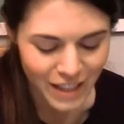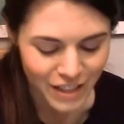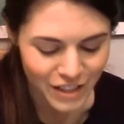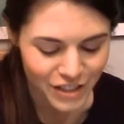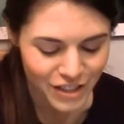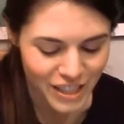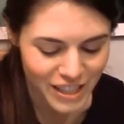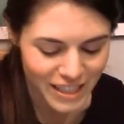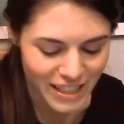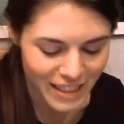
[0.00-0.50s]

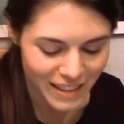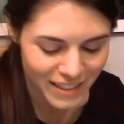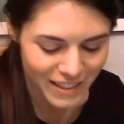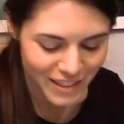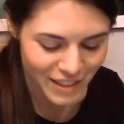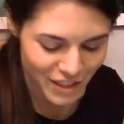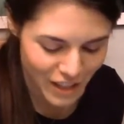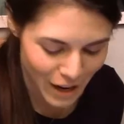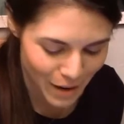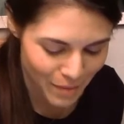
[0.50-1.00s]
She
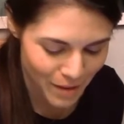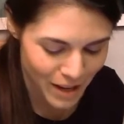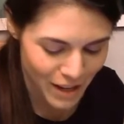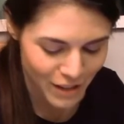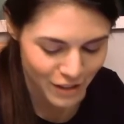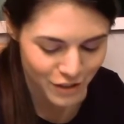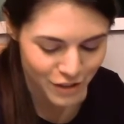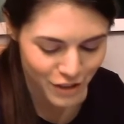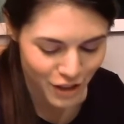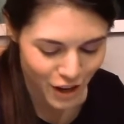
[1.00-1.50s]
tells
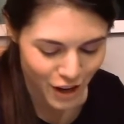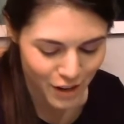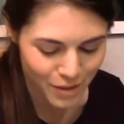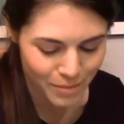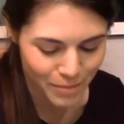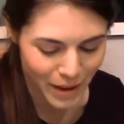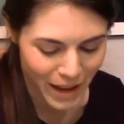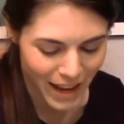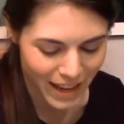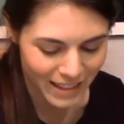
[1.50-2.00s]
Gemma
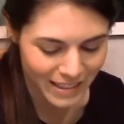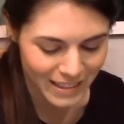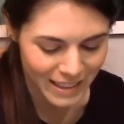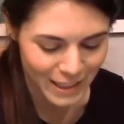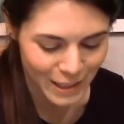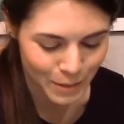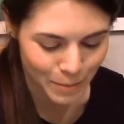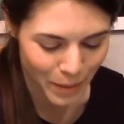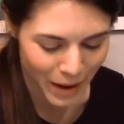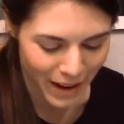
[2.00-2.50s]
John packs
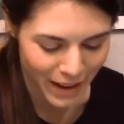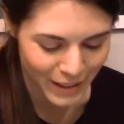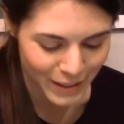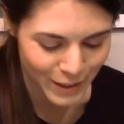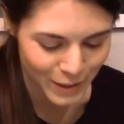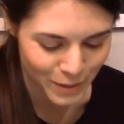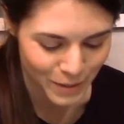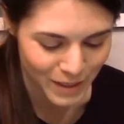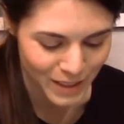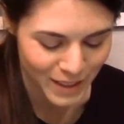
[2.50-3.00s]
his
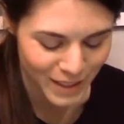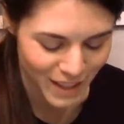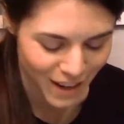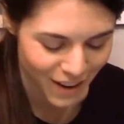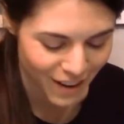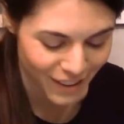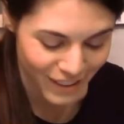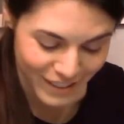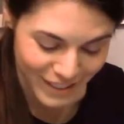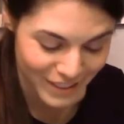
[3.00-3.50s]
pants with
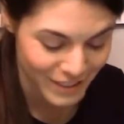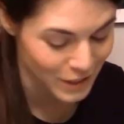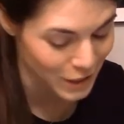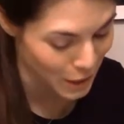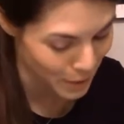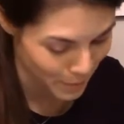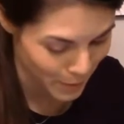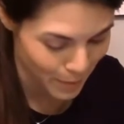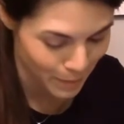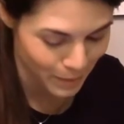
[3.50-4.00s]
socks.
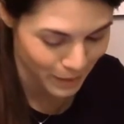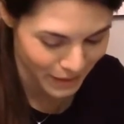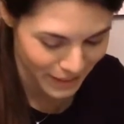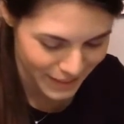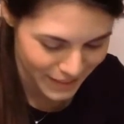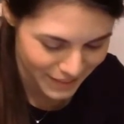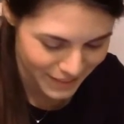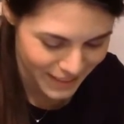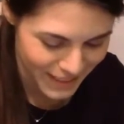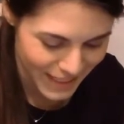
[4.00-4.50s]
Gemma
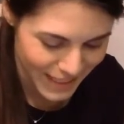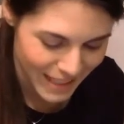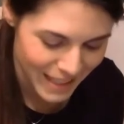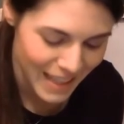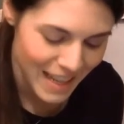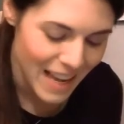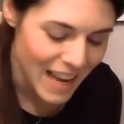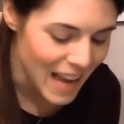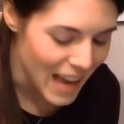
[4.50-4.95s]
believes it.